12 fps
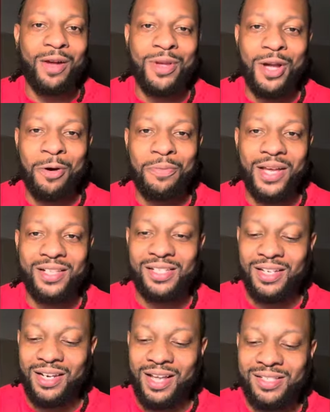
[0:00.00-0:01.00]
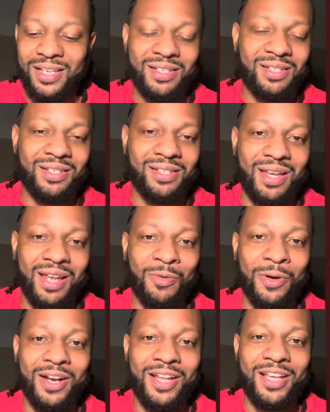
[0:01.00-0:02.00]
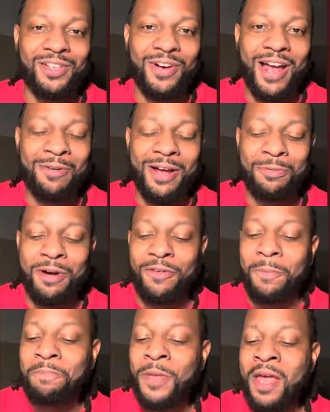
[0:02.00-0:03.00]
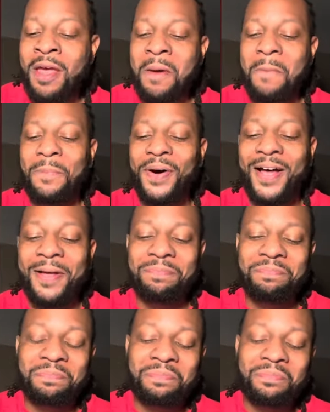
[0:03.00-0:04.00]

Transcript: We own that city. That's that's just kind of what it is, right? Red River. But